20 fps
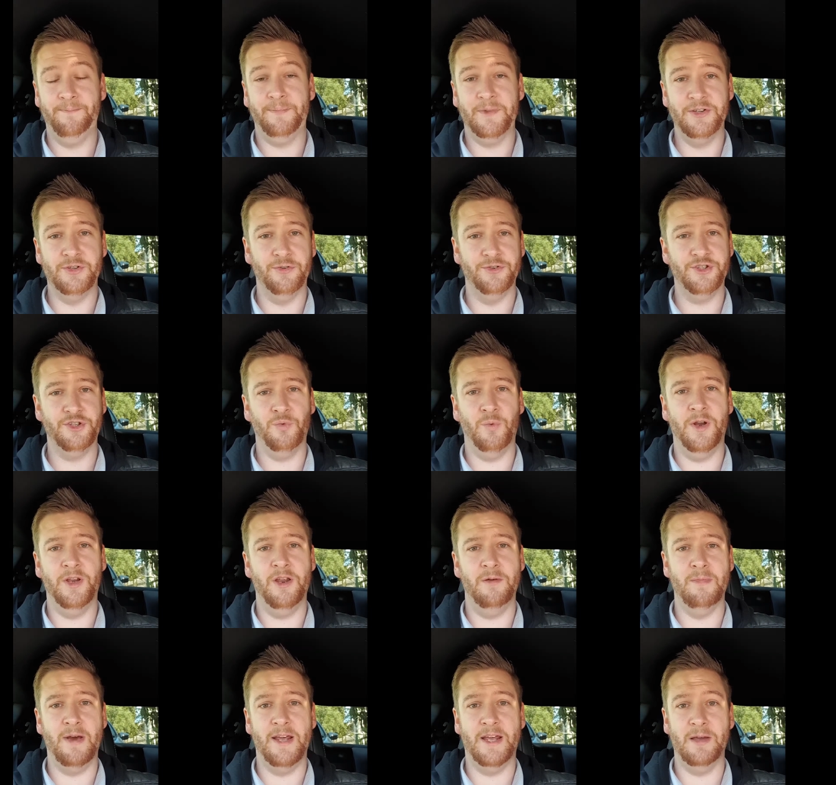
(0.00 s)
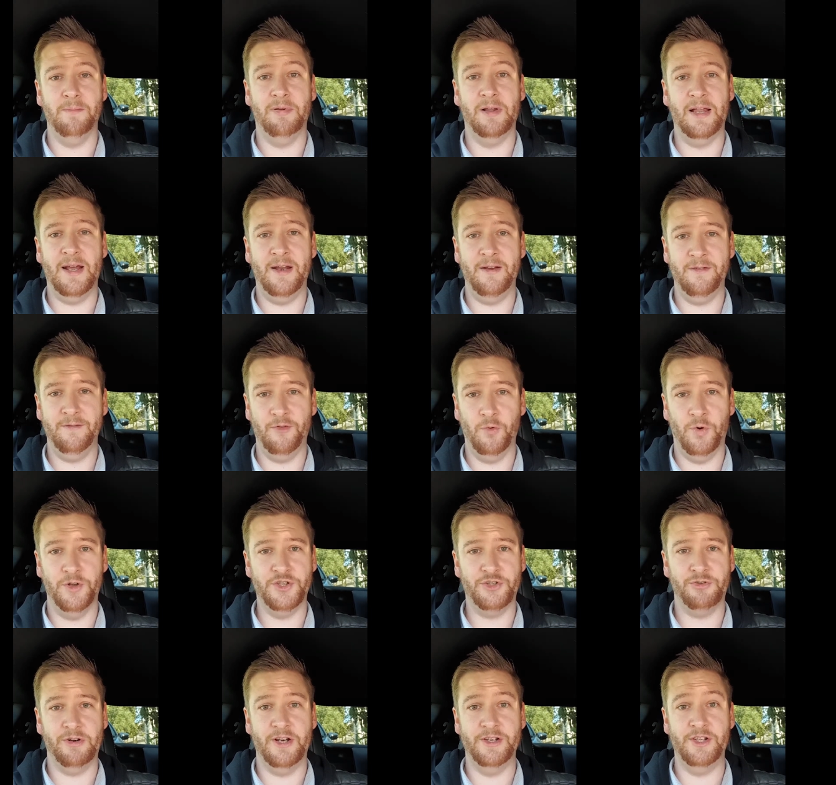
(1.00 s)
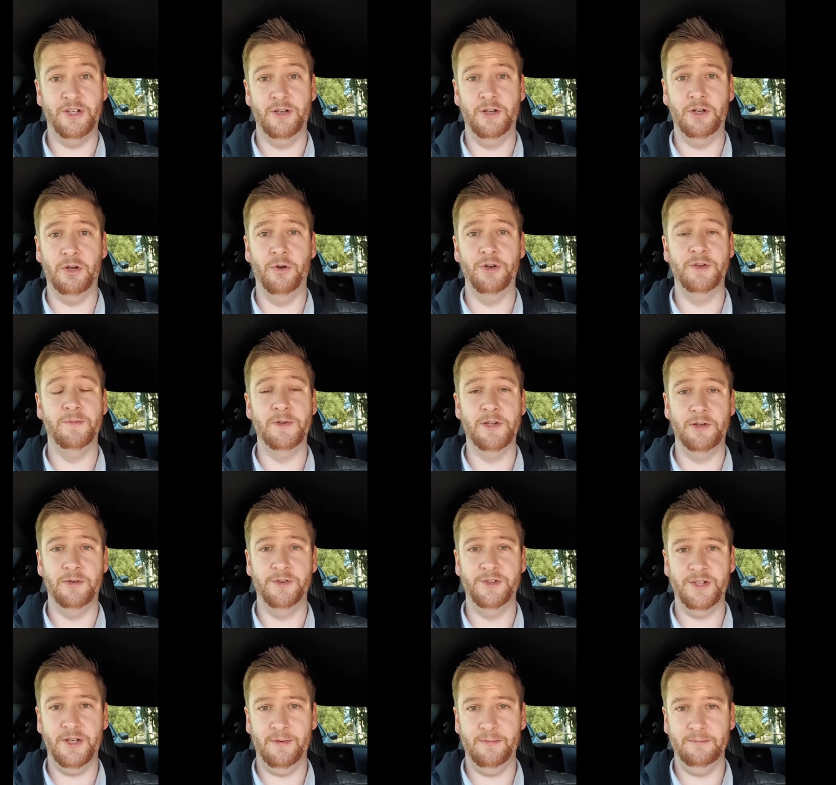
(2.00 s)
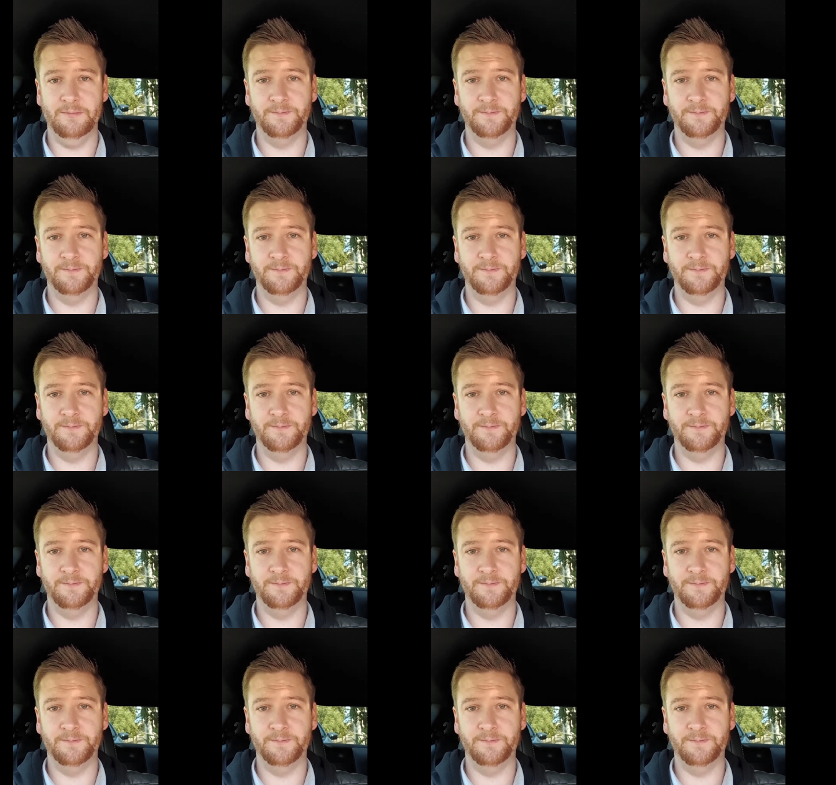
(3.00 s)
It's also when you make a plan for what strategy you're going to be using.